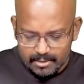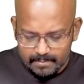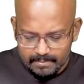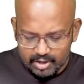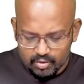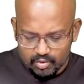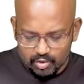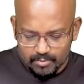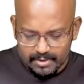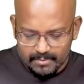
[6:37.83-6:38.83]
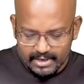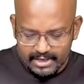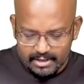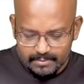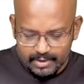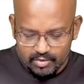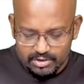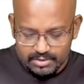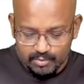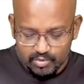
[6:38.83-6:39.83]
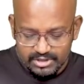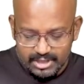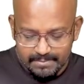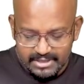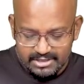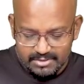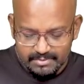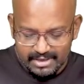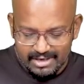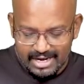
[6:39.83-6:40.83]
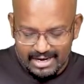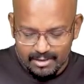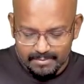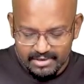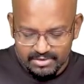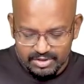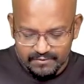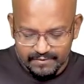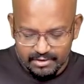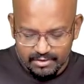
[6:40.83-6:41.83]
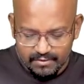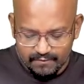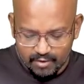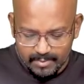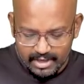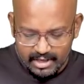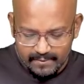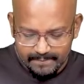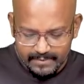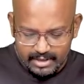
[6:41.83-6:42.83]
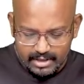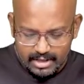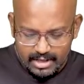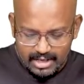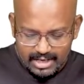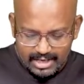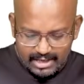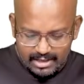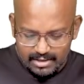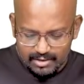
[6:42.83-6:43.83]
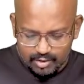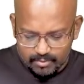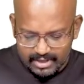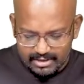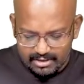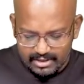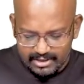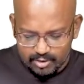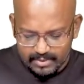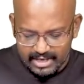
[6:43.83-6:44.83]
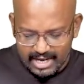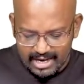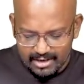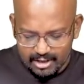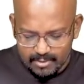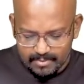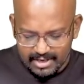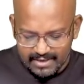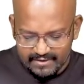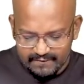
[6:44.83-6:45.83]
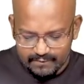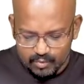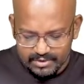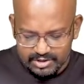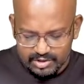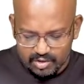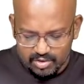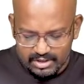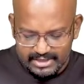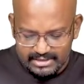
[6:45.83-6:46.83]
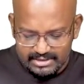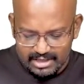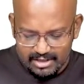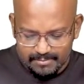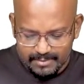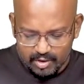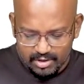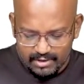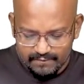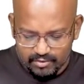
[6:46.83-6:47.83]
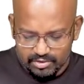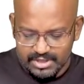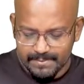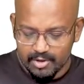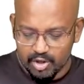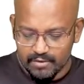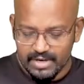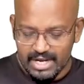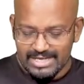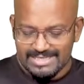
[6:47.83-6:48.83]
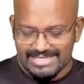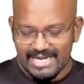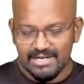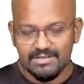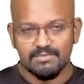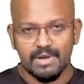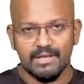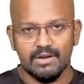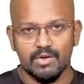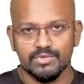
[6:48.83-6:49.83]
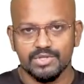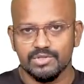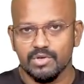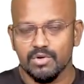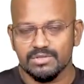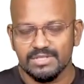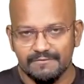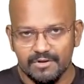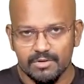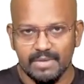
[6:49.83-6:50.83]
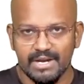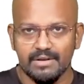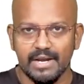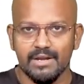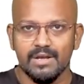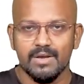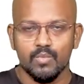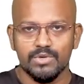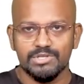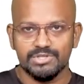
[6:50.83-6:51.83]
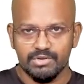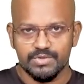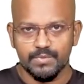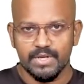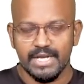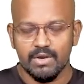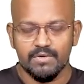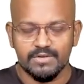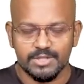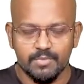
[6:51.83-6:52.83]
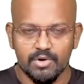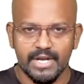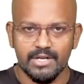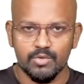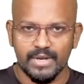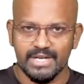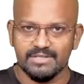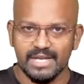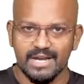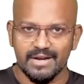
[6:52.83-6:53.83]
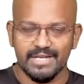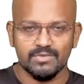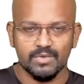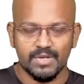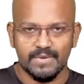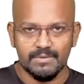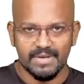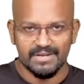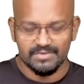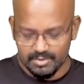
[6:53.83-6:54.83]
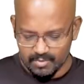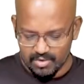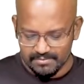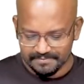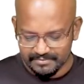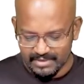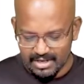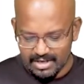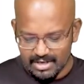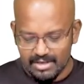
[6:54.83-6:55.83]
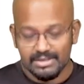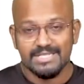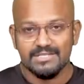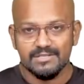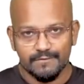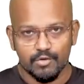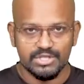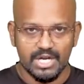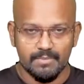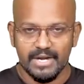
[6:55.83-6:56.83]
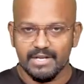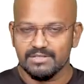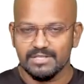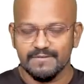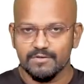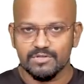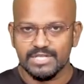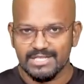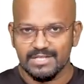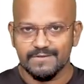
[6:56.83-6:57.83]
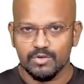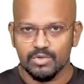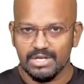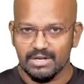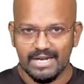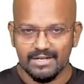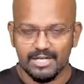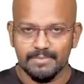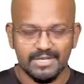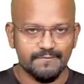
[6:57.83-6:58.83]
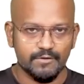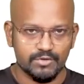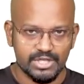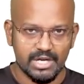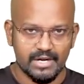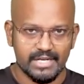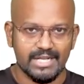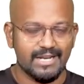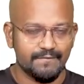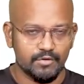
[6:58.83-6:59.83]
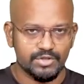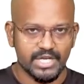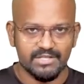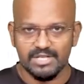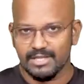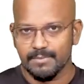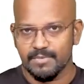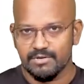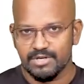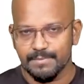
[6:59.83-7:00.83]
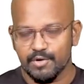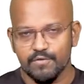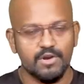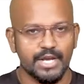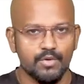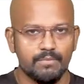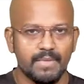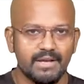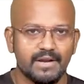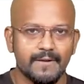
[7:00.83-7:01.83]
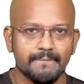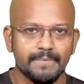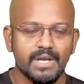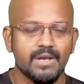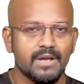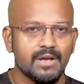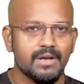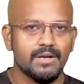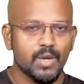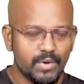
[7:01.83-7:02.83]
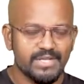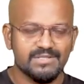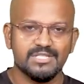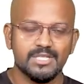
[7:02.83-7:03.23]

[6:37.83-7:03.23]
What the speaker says: metoclopramide, because mostly patients might land up in severe vomiting, and you might need to be adding up IV fluids. All these are purely for the treatment of status migrainosus or severe migraine, which is usually not responding to NSAIDs or even paracetamol. This is the flowchart, my dears. The first, as I've told, a diagram, a flowchart, right? And that flowchart is nothing but treatment for acute migraine. Now we'll discuss